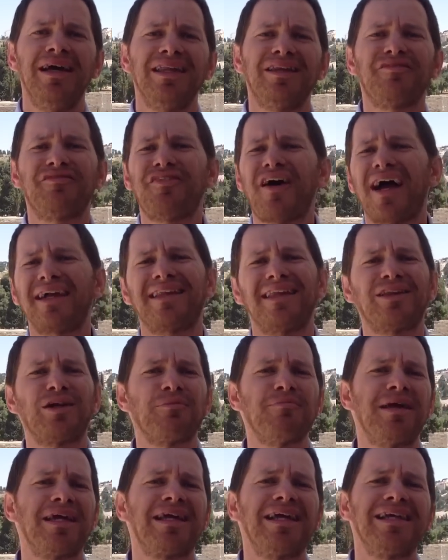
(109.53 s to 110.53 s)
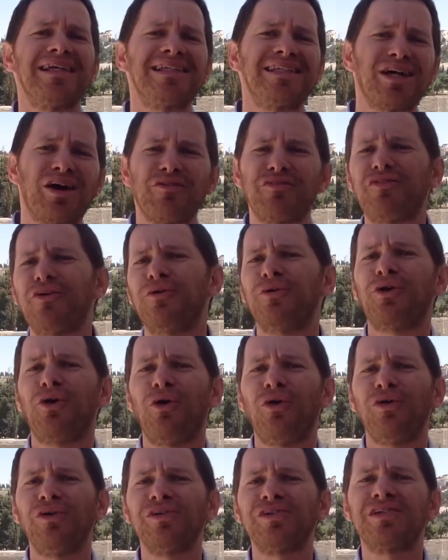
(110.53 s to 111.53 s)
The fact that they're making cell phone
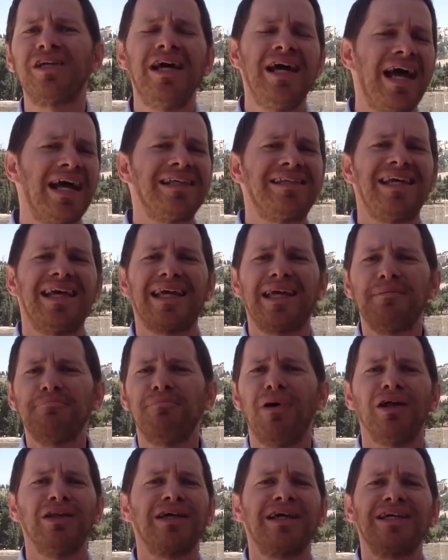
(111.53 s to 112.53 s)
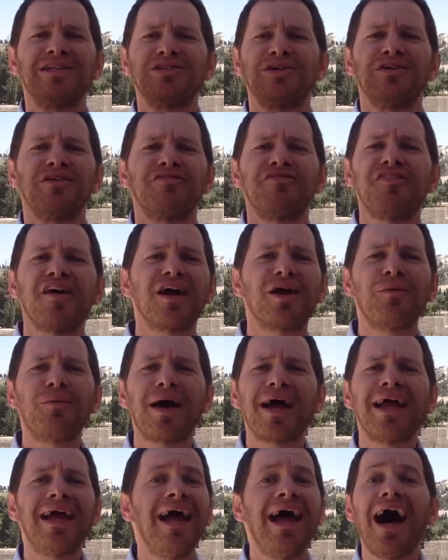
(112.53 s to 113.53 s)
calls and taking mulligans on the
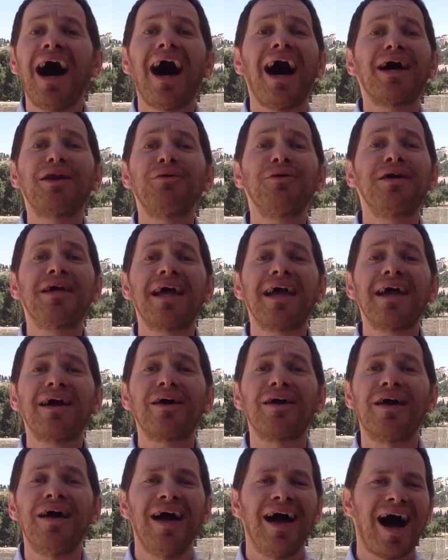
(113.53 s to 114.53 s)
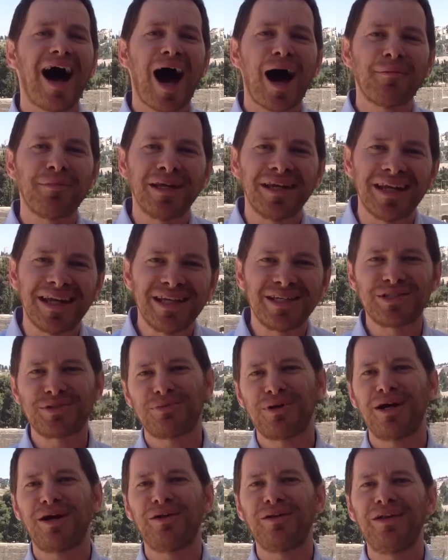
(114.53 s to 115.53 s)
fairway, I don't care. I'm in
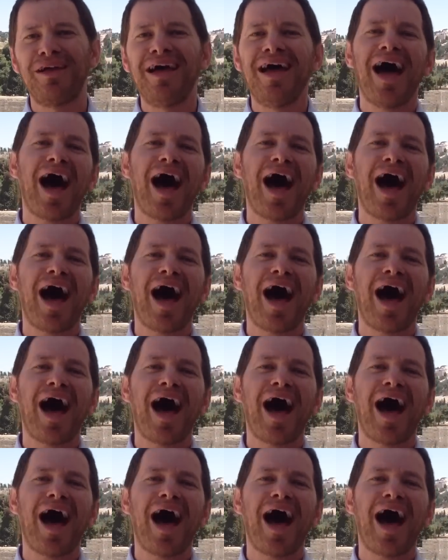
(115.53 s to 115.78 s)
Israel.